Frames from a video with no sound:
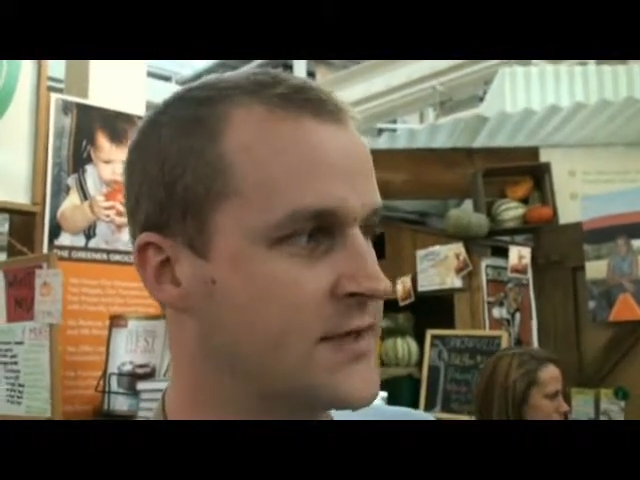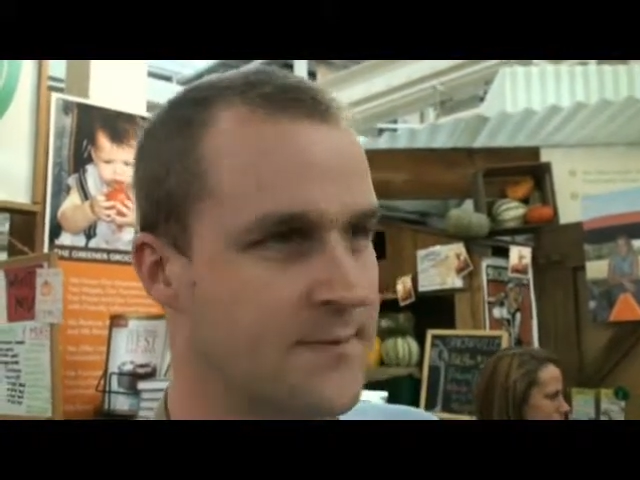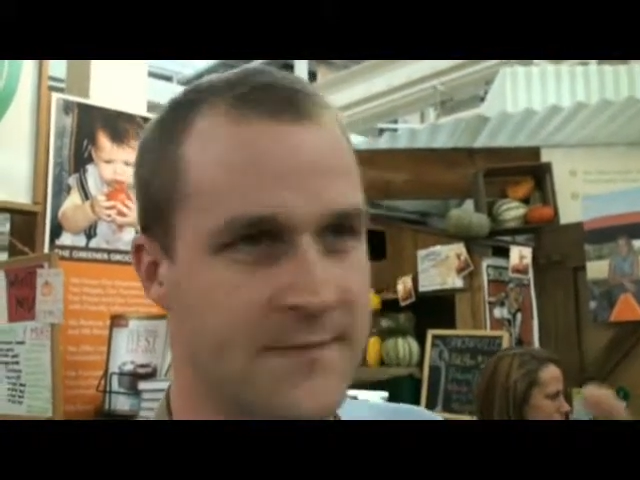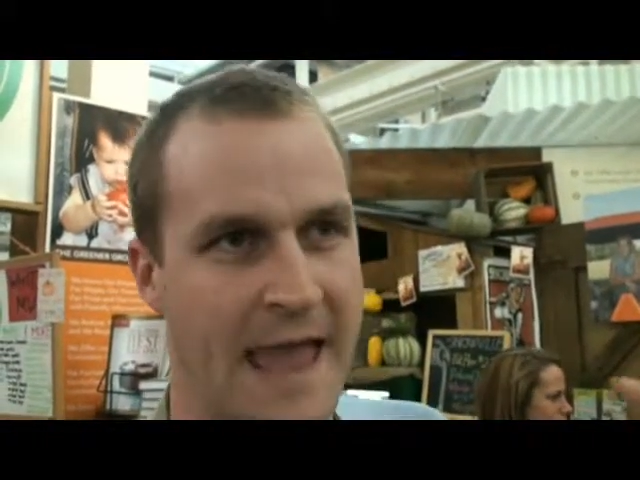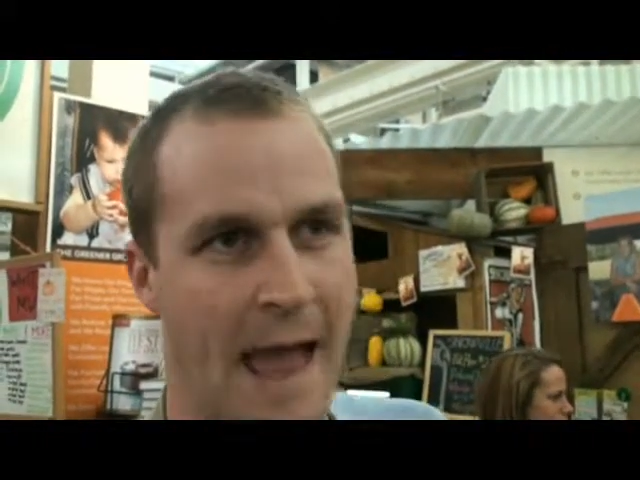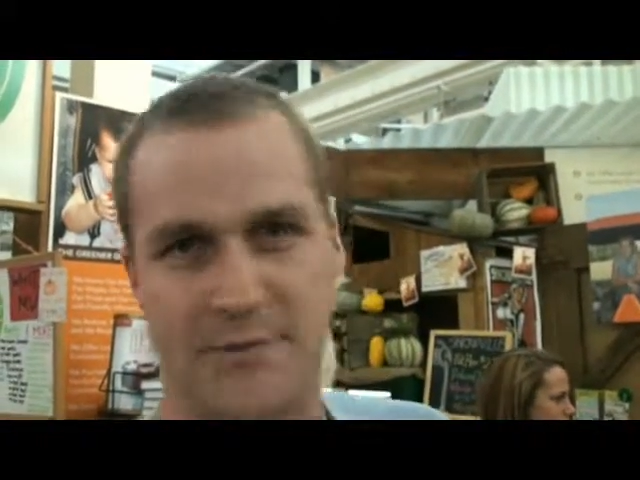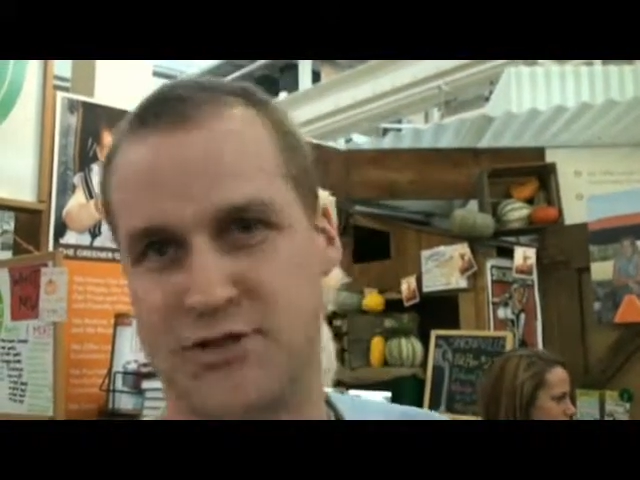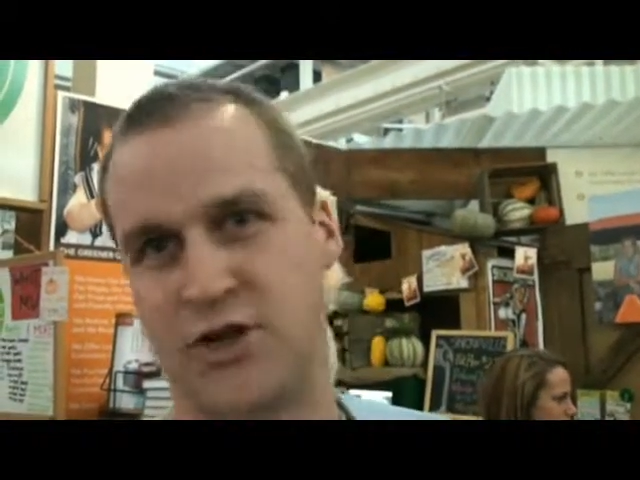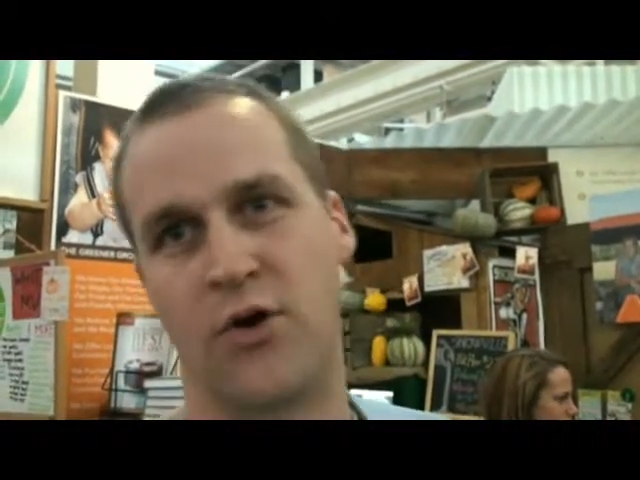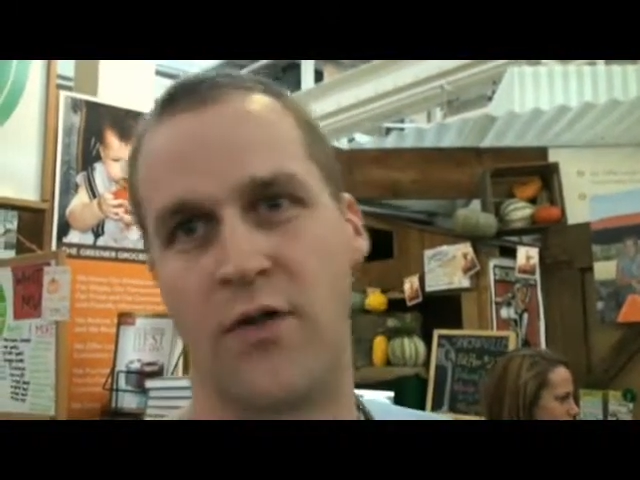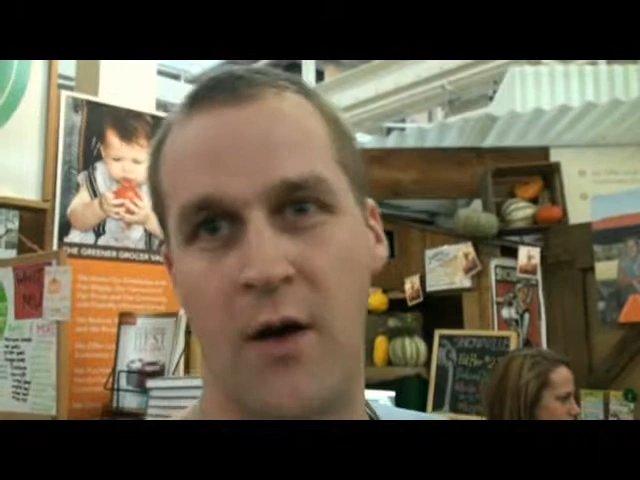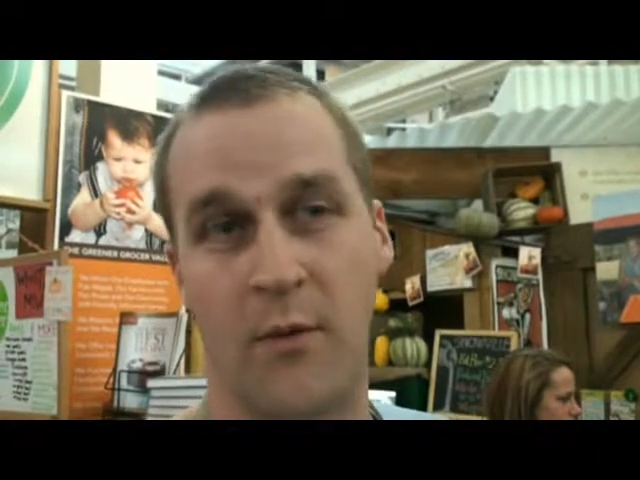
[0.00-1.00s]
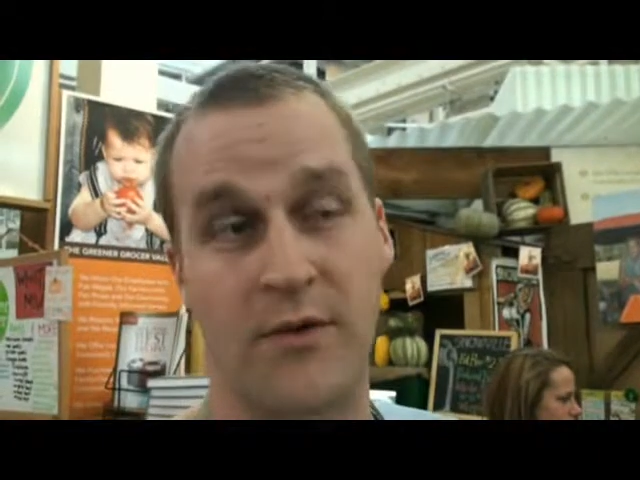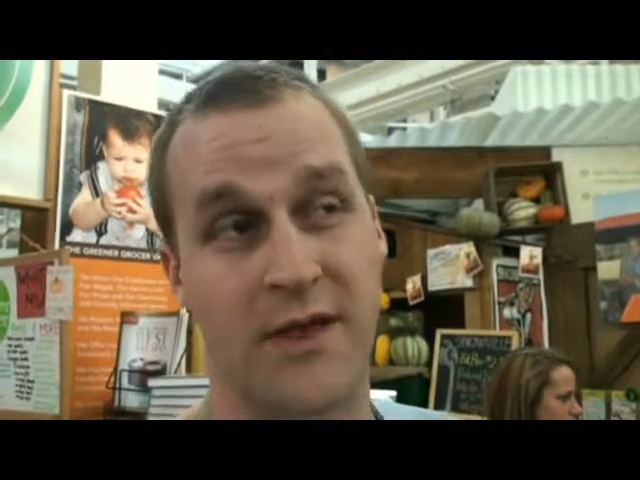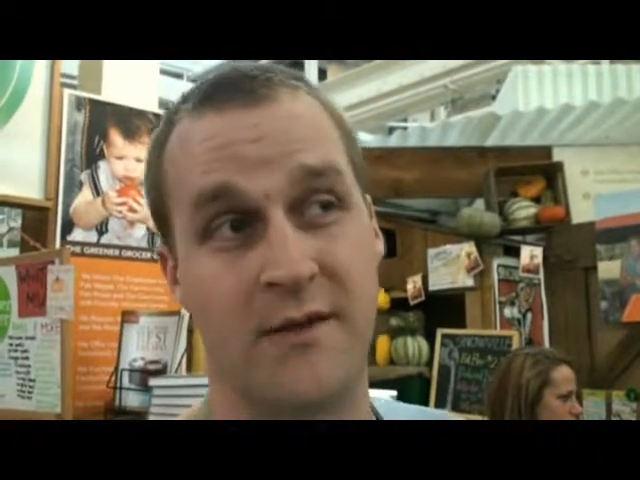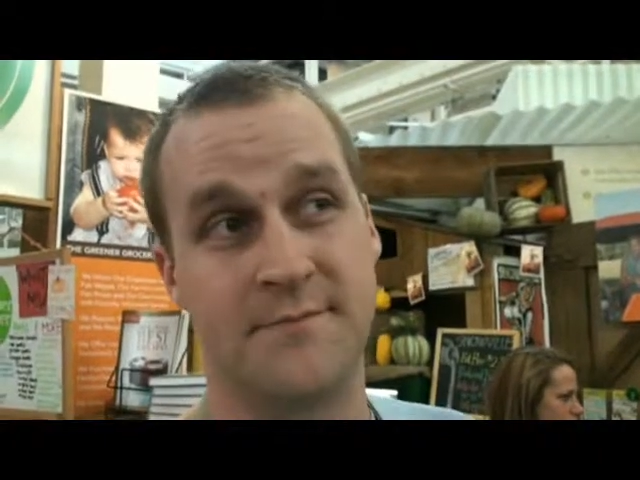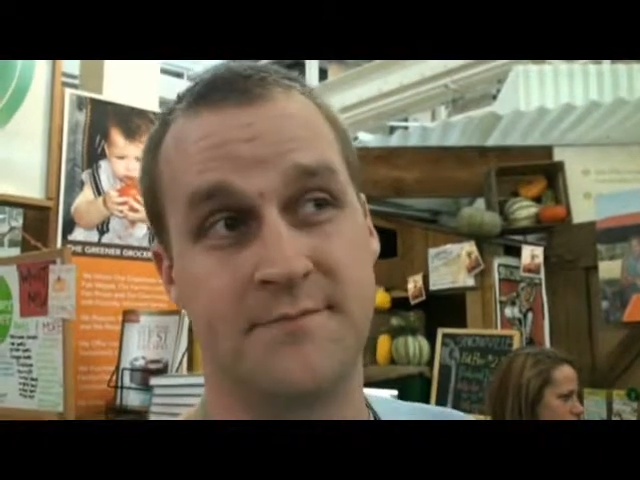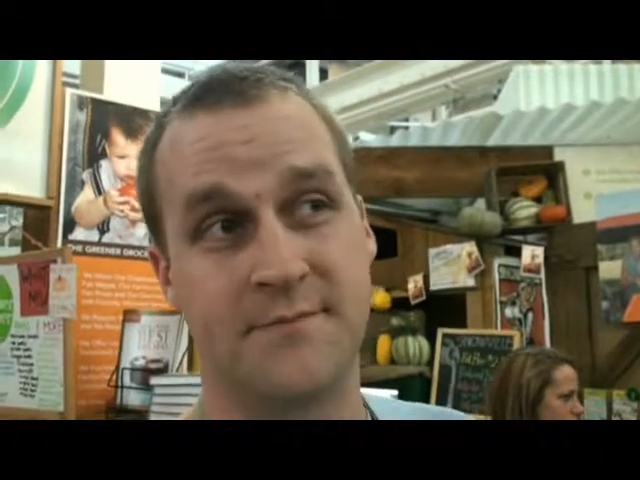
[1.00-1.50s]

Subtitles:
some cabbage to go along with it.